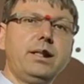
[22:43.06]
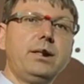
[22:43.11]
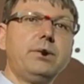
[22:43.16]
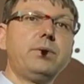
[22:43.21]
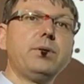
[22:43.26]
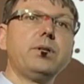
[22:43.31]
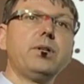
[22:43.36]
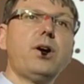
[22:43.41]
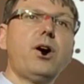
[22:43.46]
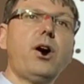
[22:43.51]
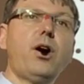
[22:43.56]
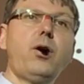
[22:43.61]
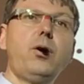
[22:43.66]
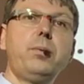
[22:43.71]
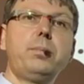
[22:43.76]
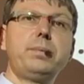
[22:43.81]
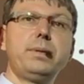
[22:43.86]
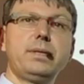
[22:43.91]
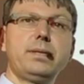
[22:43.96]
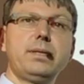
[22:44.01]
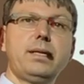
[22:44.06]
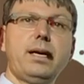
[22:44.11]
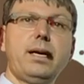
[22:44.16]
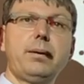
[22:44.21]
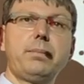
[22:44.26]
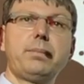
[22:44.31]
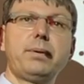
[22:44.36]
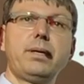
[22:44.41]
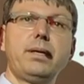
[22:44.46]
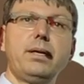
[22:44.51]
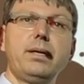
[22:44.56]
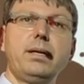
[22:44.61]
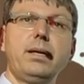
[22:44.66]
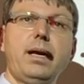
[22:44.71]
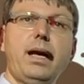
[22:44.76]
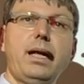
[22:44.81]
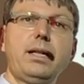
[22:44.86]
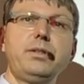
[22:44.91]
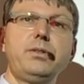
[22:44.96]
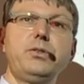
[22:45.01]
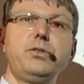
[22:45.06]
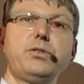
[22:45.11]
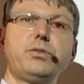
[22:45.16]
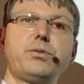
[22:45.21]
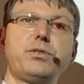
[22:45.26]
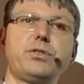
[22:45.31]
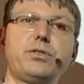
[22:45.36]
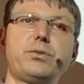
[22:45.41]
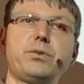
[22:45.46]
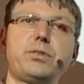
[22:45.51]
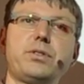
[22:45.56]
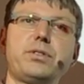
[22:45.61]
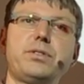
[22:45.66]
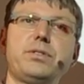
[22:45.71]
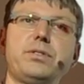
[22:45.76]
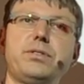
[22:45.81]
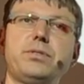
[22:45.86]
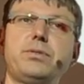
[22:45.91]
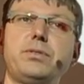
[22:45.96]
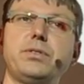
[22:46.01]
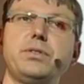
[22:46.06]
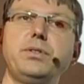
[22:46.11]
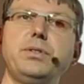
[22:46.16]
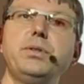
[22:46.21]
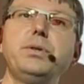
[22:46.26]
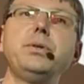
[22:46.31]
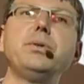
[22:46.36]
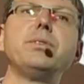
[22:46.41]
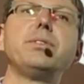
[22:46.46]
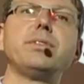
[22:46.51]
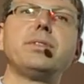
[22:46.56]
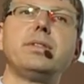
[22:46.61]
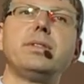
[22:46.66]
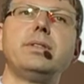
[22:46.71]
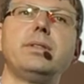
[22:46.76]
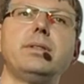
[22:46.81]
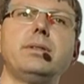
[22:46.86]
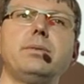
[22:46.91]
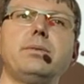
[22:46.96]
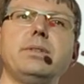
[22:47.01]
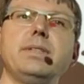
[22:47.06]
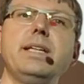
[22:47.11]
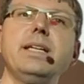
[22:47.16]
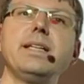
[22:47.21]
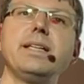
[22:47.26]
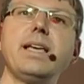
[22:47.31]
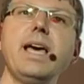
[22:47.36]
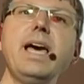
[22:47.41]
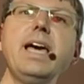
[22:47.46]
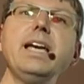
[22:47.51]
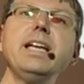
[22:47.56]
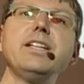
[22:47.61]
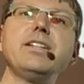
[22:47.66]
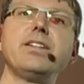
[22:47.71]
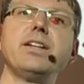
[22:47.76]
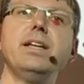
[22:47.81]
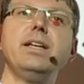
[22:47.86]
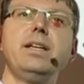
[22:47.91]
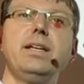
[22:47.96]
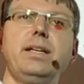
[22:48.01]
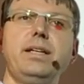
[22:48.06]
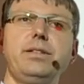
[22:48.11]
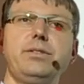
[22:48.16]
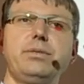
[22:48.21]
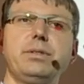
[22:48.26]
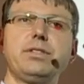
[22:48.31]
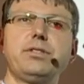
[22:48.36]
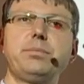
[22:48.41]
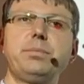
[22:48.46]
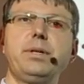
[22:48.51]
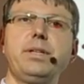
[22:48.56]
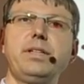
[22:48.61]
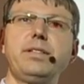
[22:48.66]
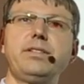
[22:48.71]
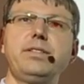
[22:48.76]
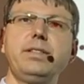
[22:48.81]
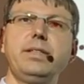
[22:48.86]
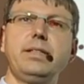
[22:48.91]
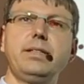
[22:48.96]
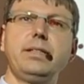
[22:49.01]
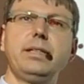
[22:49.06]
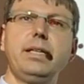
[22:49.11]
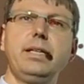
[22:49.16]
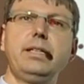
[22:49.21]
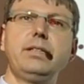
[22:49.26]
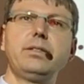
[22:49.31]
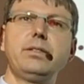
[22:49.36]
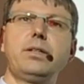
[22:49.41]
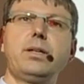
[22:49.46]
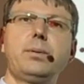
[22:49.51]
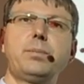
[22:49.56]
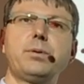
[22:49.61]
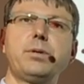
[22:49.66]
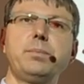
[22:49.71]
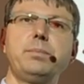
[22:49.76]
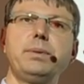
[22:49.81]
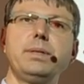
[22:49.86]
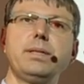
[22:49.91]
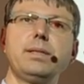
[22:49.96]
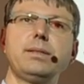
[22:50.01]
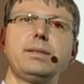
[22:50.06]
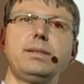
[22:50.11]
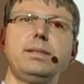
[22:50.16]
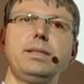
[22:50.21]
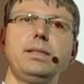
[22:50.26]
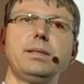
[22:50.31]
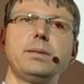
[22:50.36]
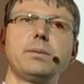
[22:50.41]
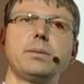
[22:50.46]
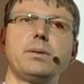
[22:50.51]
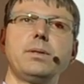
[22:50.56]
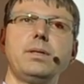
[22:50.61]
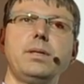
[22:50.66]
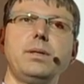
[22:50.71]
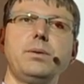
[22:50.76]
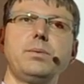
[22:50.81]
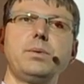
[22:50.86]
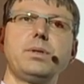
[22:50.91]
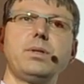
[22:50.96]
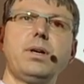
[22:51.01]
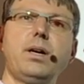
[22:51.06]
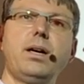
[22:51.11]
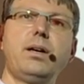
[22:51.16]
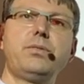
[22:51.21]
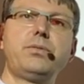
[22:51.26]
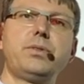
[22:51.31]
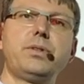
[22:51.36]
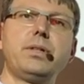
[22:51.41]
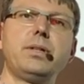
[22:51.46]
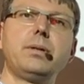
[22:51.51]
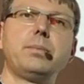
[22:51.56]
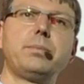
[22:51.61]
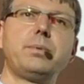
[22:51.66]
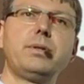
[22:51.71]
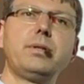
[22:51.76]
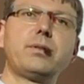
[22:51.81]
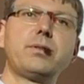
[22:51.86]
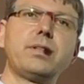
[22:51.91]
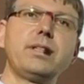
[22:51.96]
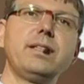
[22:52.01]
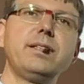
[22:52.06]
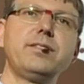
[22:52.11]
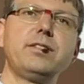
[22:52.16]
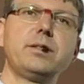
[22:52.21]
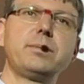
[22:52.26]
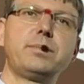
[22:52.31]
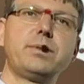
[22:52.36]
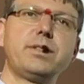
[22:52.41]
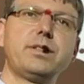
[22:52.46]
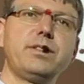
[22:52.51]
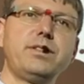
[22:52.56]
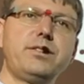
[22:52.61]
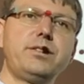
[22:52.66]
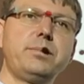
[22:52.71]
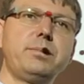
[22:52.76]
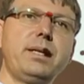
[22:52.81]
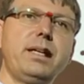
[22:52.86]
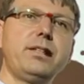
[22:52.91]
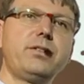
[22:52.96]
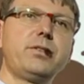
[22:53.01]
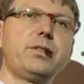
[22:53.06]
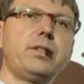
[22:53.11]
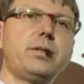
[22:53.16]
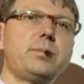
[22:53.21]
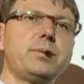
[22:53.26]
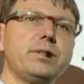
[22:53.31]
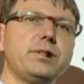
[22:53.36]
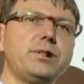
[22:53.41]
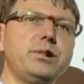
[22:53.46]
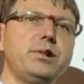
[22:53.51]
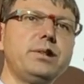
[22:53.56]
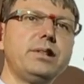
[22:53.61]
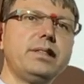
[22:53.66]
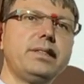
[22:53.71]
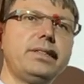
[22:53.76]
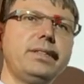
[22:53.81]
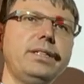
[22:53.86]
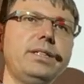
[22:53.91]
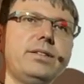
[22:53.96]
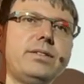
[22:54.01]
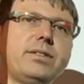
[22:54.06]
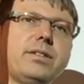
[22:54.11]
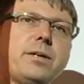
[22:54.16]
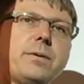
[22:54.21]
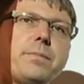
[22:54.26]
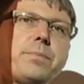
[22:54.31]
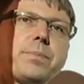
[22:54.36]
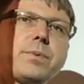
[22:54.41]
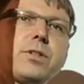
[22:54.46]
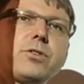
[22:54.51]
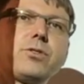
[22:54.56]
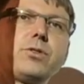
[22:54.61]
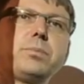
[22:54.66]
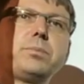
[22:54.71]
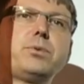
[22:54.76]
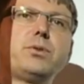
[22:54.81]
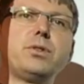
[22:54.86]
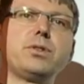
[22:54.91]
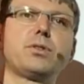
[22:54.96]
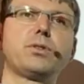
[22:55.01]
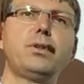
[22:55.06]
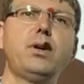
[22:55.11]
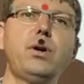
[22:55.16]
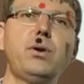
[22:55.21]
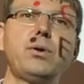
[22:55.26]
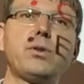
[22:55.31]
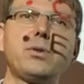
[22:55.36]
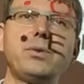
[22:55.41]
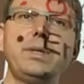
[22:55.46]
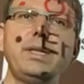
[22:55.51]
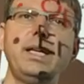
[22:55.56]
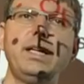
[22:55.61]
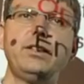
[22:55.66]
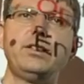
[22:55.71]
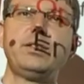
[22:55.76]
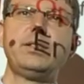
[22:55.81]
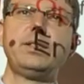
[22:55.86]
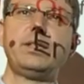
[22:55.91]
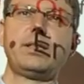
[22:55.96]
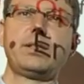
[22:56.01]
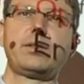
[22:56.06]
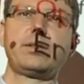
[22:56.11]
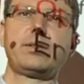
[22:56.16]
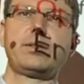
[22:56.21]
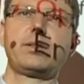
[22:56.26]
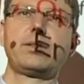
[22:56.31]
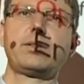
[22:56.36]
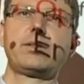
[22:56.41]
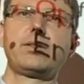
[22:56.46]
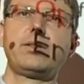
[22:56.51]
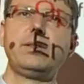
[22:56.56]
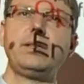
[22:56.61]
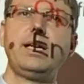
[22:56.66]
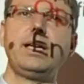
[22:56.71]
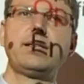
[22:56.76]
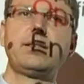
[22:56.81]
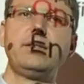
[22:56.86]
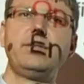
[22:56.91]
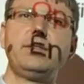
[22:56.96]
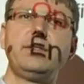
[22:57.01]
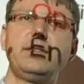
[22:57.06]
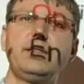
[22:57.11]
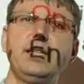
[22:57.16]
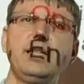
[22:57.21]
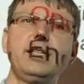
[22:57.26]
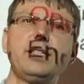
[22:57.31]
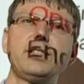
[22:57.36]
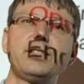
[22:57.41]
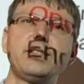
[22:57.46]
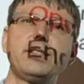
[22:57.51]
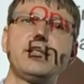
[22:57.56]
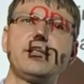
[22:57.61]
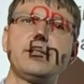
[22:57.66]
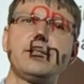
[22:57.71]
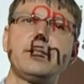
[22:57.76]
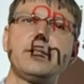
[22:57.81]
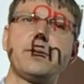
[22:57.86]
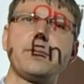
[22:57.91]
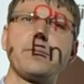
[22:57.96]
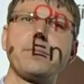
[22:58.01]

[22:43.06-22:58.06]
Will open up unused resources for use, will engage in transparency and interoperability, will offer pluralistic participatory opportunities, support co-creation and collective intelligence,